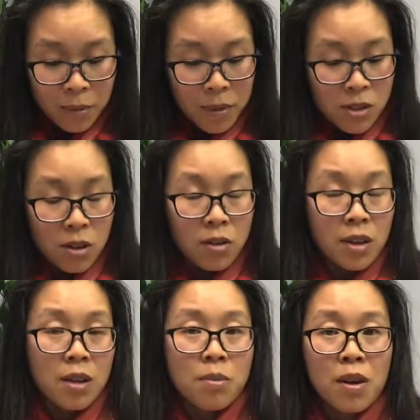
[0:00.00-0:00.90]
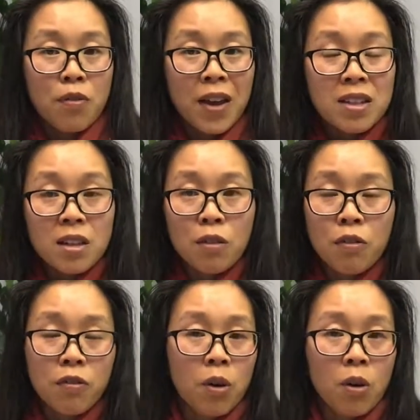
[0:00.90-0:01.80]
So it can be effective
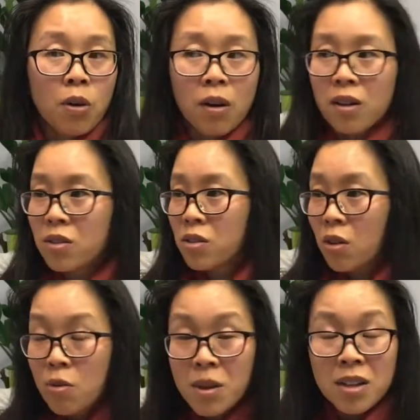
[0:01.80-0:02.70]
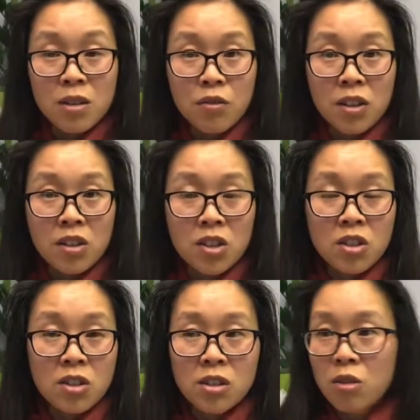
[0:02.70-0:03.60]
for so many different
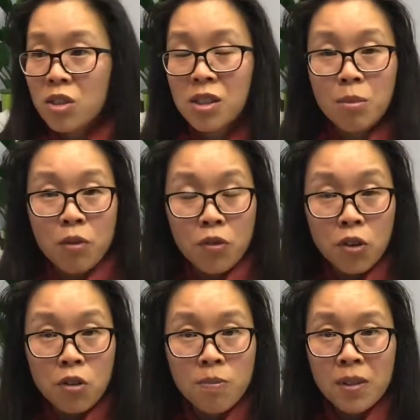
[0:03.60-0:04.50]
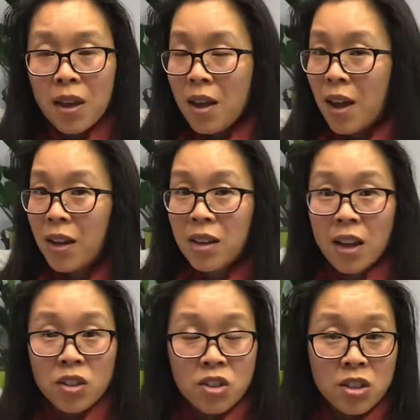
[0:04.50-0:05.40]
conditions. I'll just name a few:
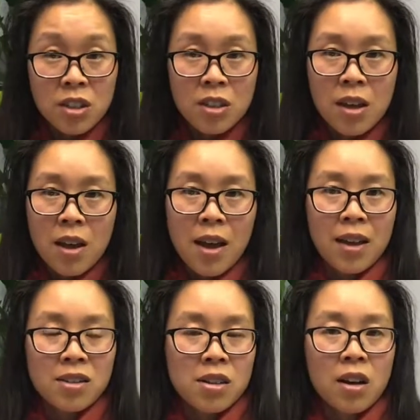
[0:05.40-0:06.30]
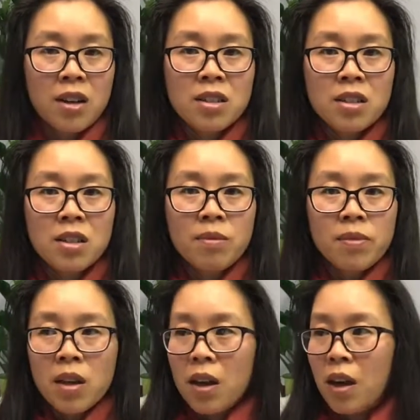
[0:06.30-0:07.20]
ADHD, anxiety,
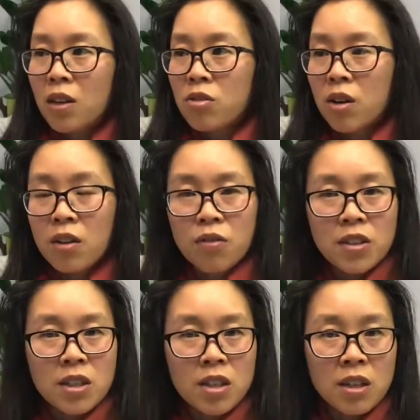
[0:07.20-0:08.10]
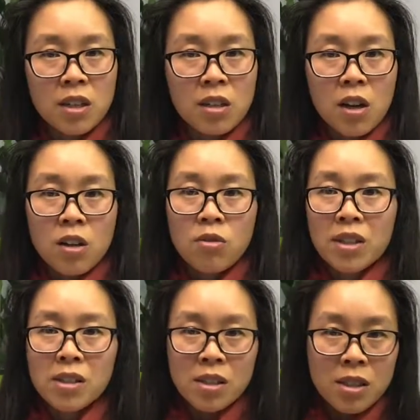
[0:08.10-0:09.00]
chronic fatigue,
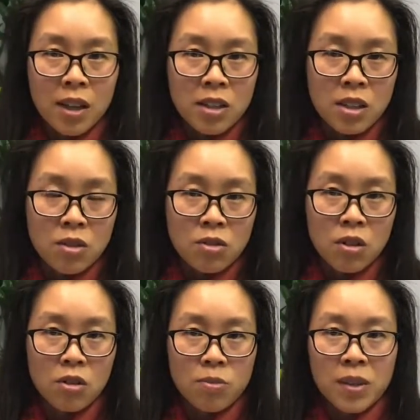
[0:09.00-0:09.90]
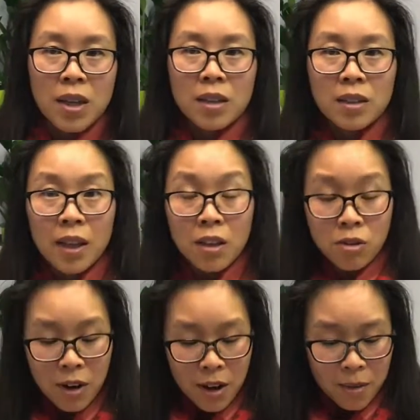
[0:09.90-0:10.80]
restless leg syndrome, leg
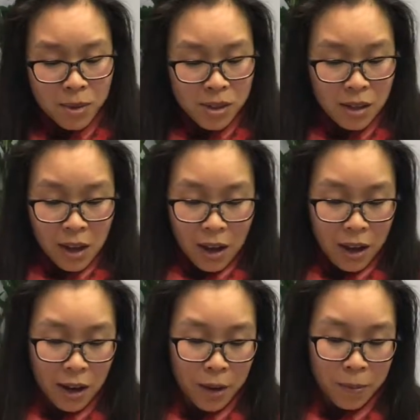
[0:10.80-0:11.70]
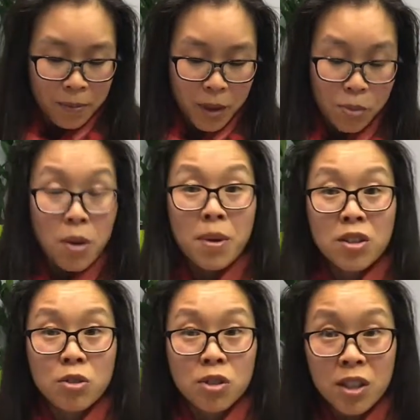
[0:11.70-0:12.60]
cramps,
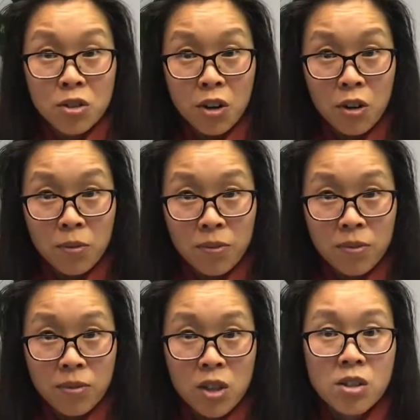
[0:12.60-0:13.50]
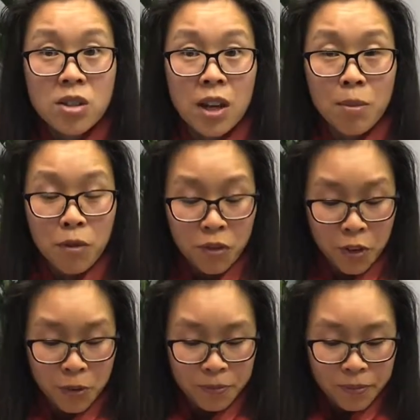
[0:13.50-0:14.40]
premenstrual syndrome, just to name a few.